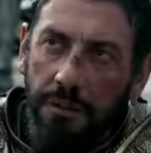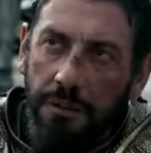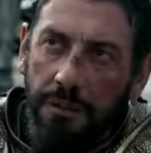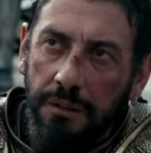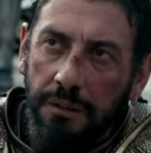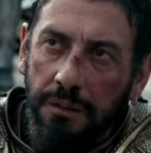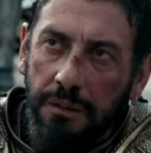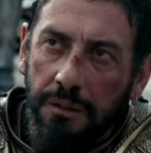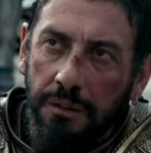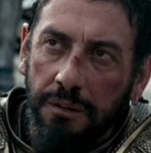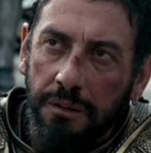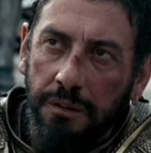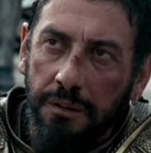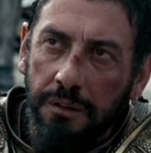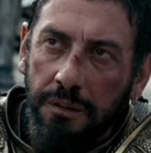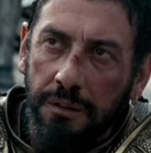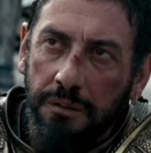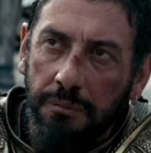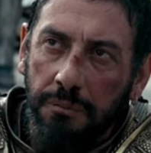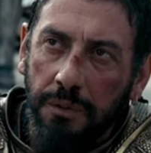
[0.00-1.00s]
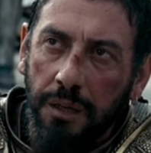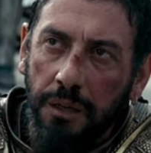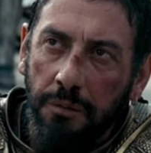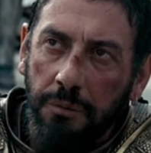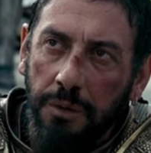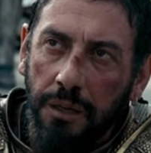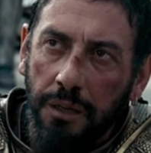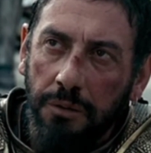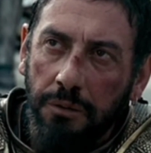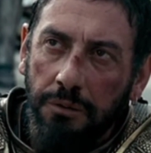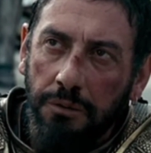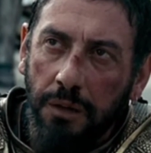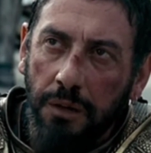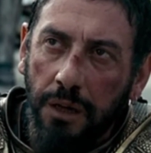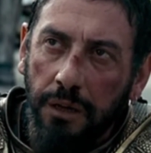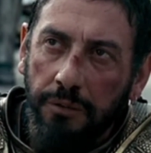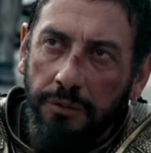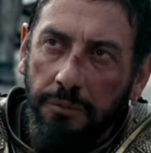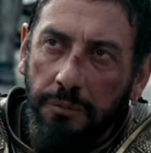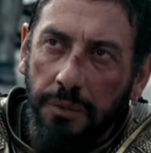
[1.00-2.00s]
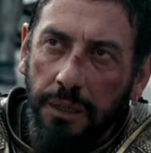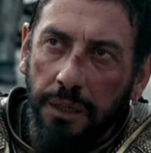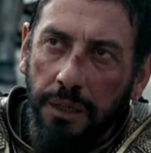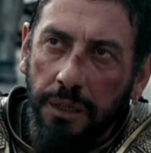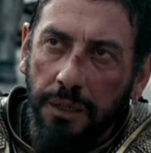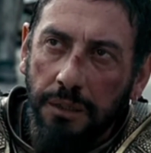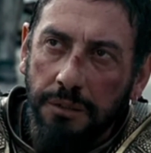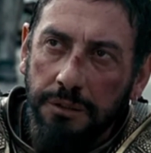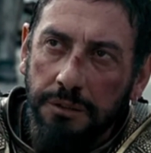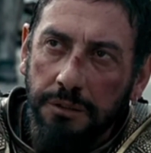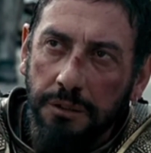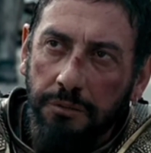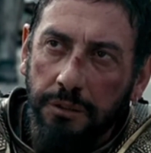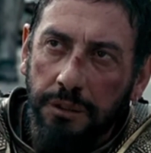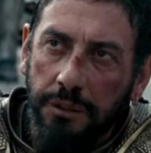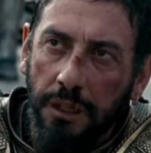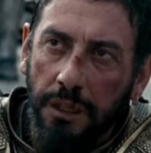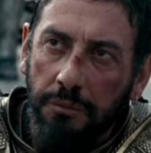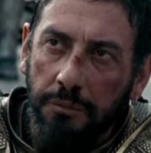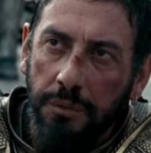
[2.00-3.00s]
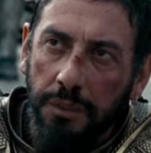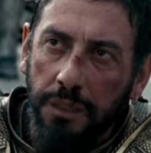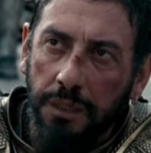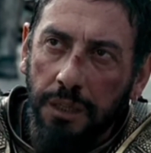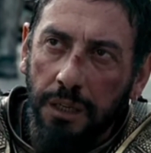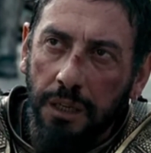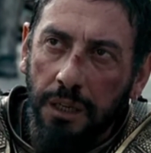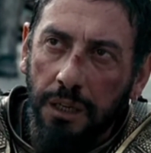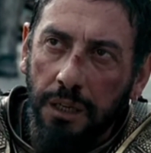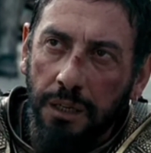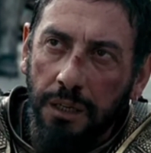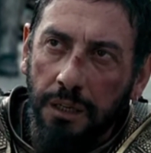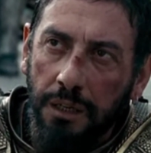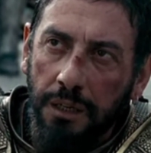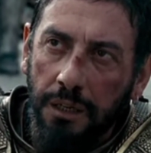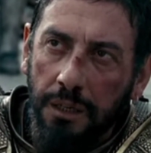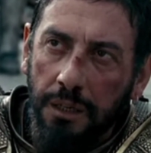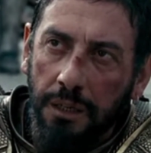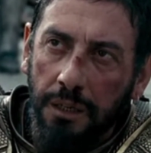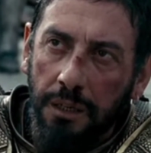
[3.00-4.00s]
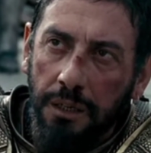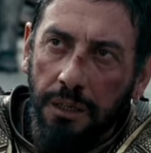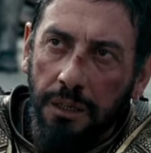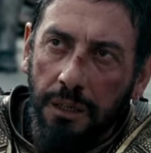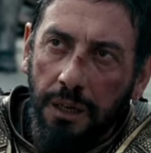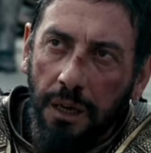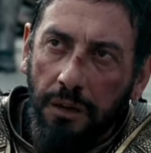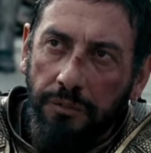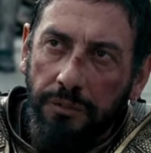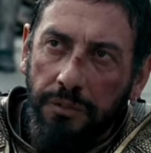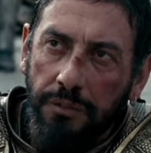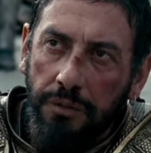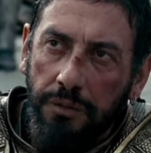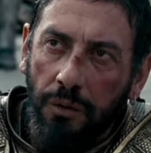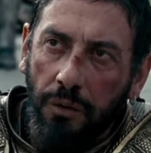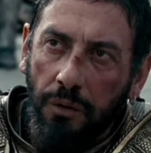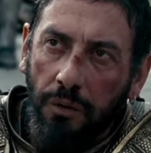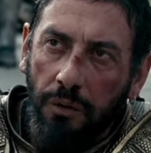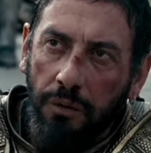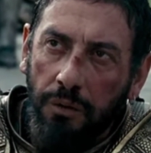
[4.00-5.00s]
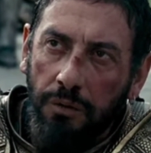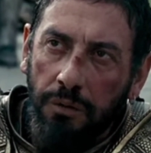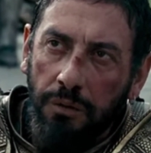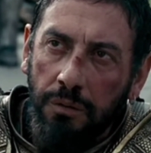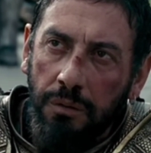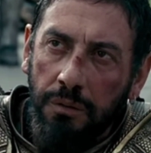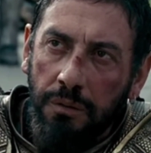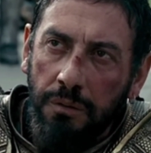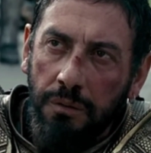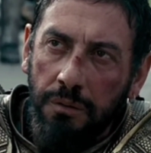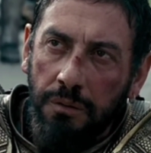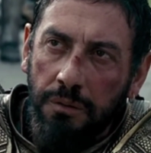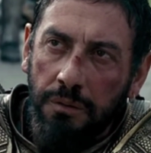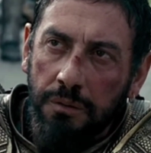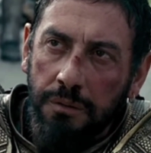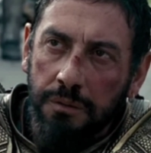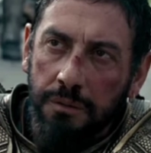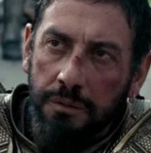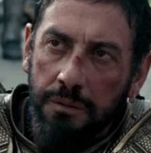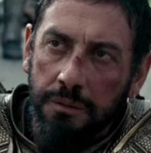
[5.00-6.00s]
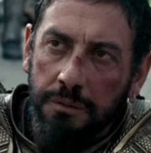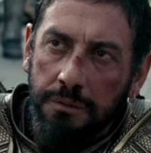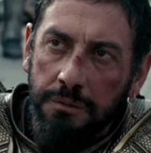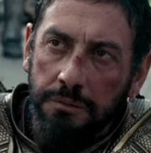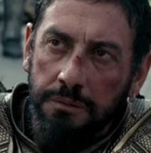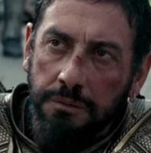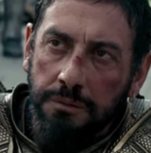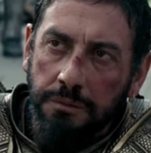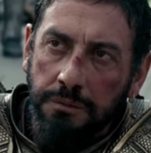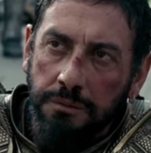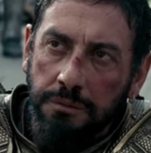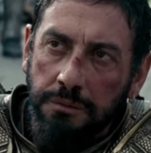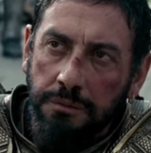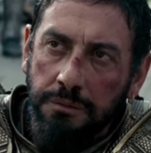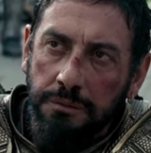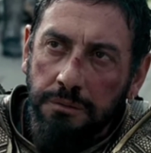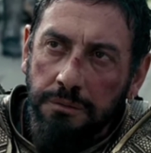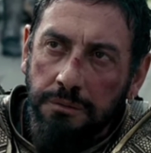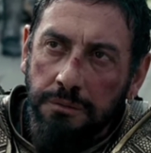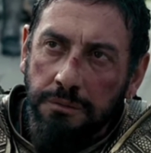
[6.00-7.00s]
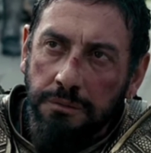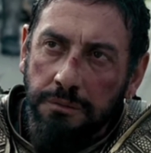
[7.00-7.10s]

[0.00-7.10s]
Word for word: chosen a director and a writer for these two Netflix Narnia films